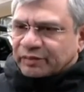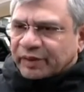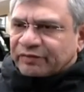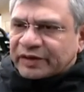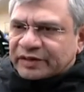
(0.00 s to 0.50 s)

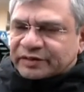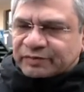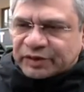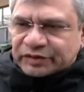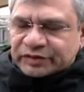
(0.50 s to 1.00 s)
manufacturers,
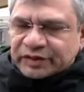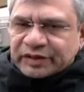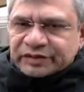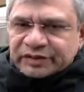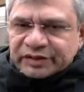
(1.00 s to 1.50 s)
because
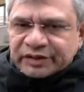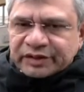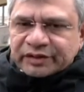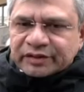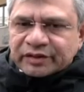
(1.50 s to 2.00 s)
see,
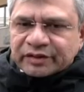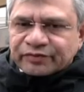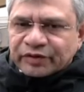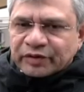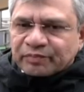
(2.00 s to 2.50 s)

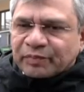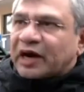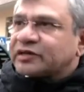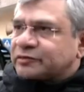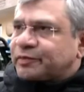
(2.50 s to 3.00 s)
from
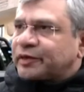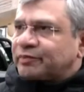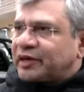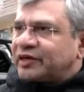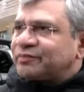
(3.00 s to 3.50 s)
parts per
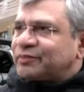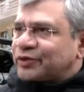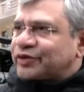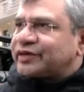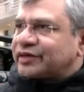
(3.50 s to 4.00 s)
million
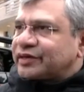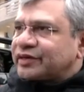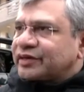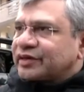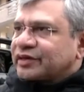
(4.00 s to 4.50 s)

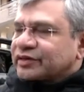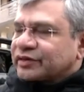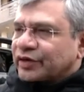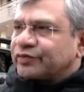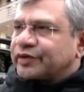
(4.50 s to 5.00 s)
purity,
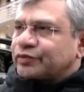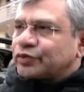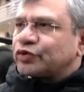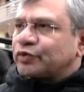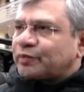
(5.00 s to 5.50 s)
now we have to
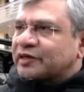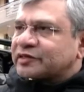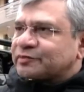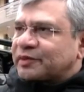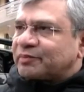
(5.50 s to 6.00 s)
go to
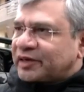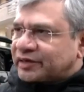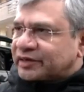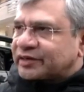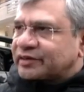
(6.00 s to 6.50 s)
parts per
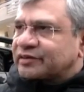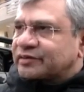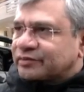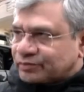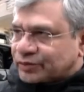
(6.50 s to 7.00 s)
billion
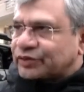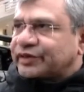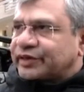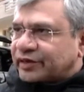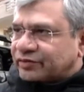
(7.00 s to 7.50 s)

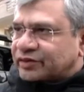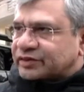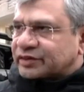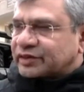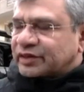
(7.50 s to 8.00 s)
purity levels.